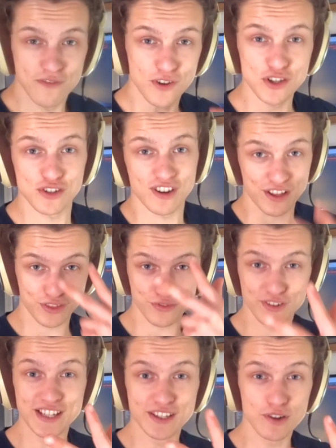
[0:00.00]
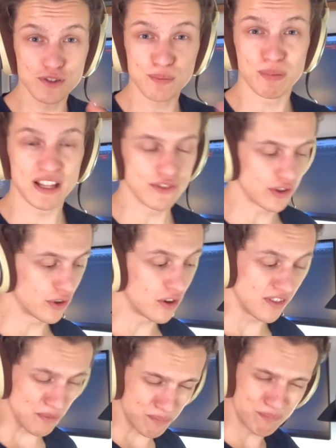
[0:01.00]
Those are our three notes, believe it or
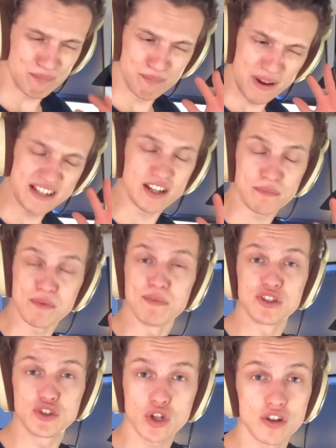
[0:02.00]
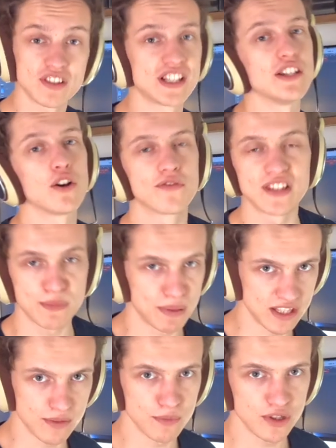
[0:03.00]
not, that make up the majority of this
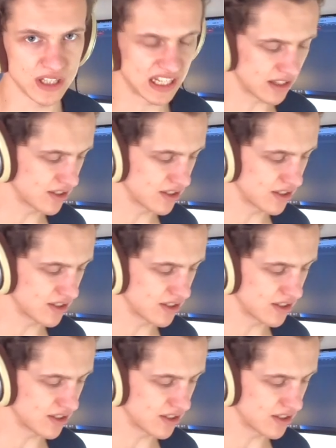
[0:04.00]
piece of music.